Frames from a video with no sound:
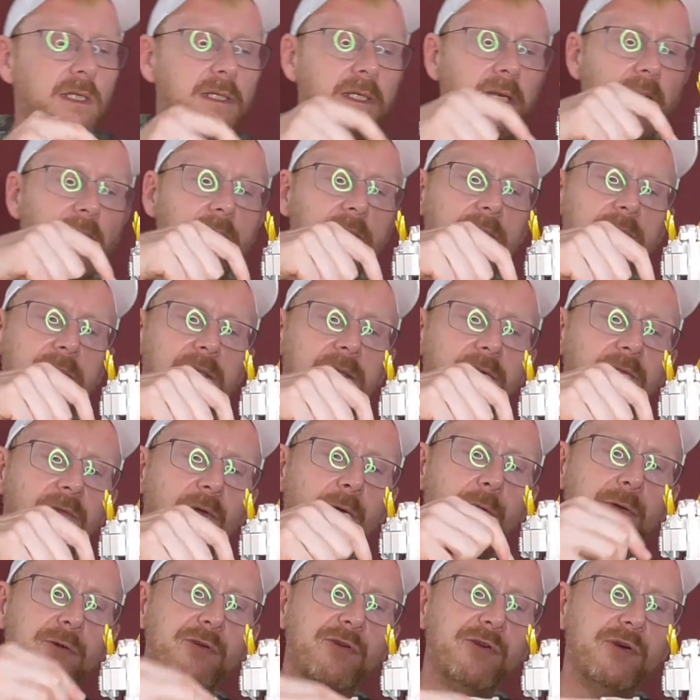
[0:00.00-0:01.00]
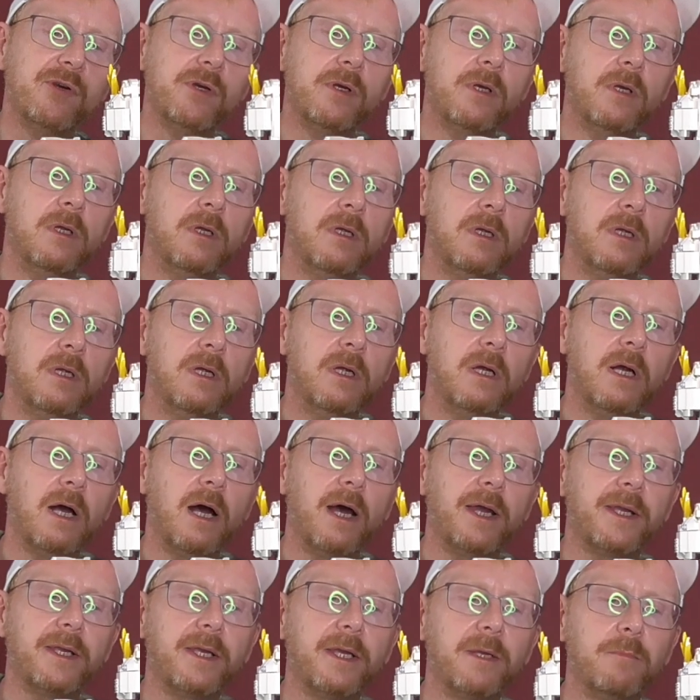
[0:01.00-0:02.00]
That is the version,
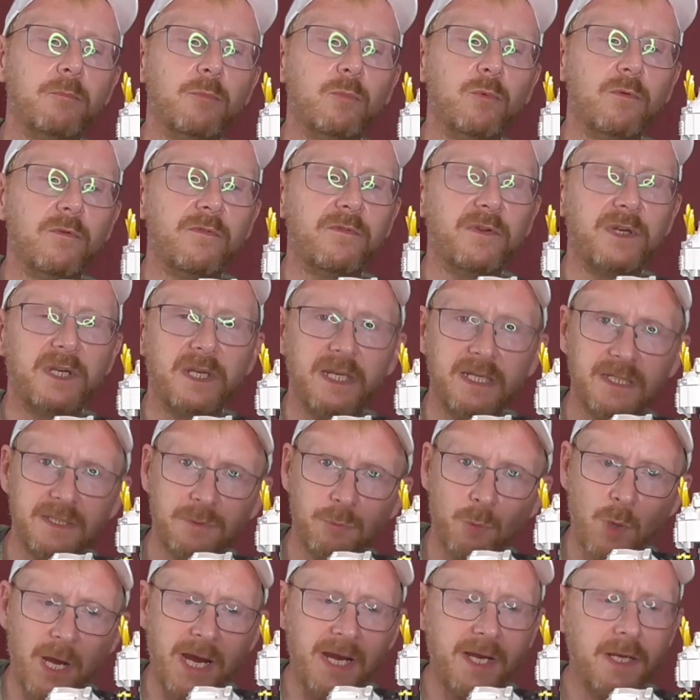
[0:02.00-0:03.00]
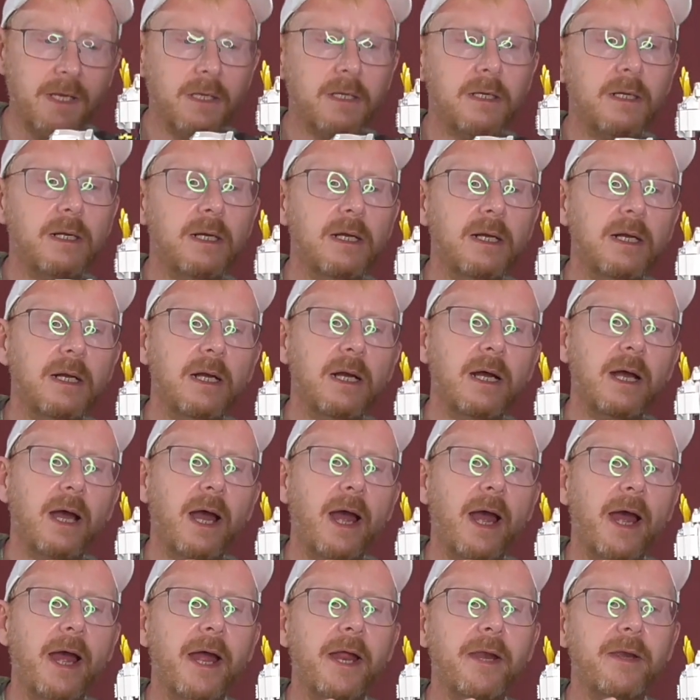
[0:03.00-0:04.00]
I can move it this way,
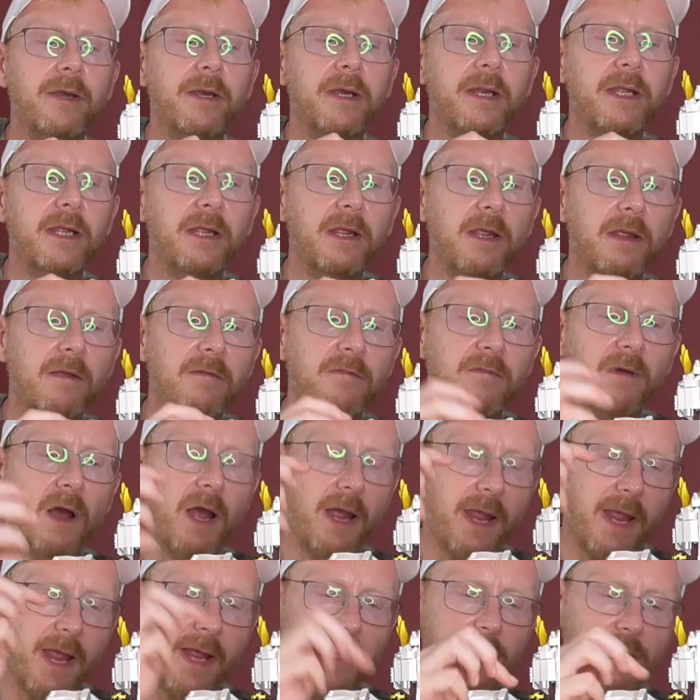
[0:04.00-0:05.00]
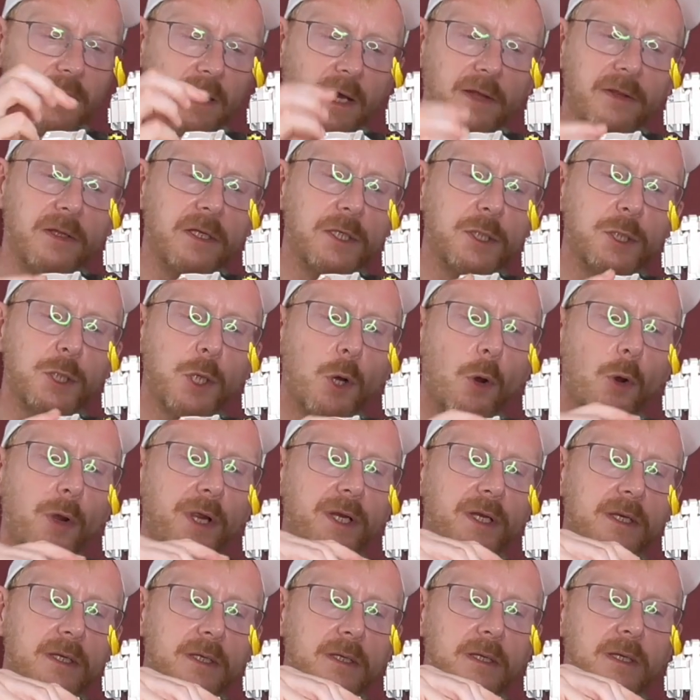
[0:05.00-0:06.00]
and if I had the other
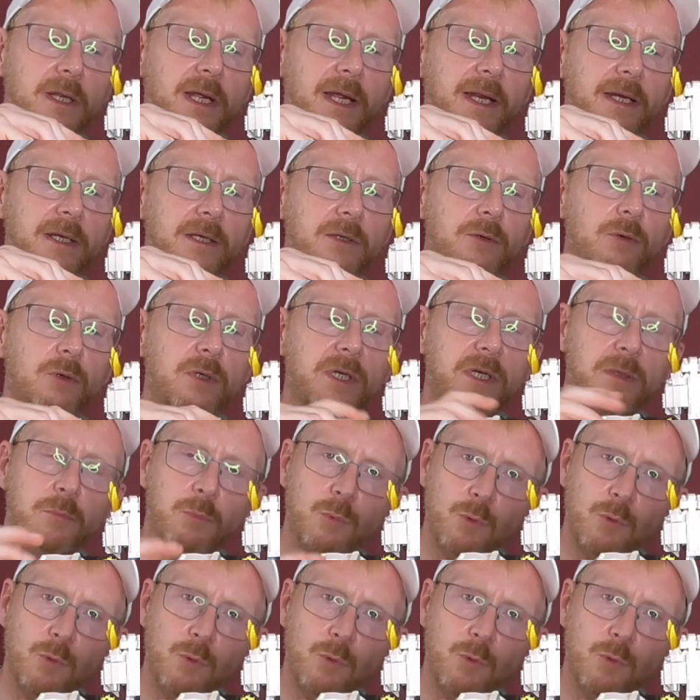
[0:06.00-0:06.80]
joint and could it